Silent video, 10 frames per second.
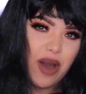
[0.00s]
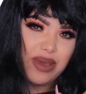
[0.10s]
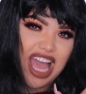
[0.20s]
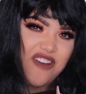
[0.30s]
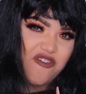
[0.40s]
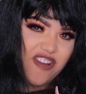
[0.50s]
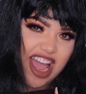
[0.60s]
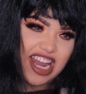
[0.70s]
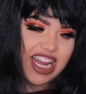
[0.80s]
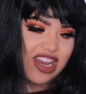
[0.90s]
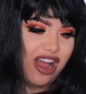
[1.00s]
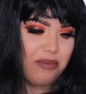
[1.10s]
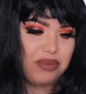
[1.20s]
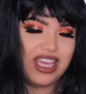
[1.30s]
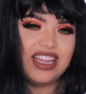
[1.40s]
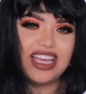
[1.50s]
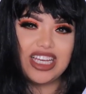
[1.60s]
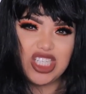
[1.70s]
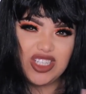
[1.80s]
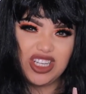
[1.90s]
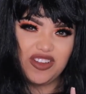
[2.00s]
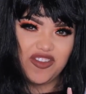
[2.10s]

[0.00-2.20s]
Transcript: how we have red and not pink like it shows in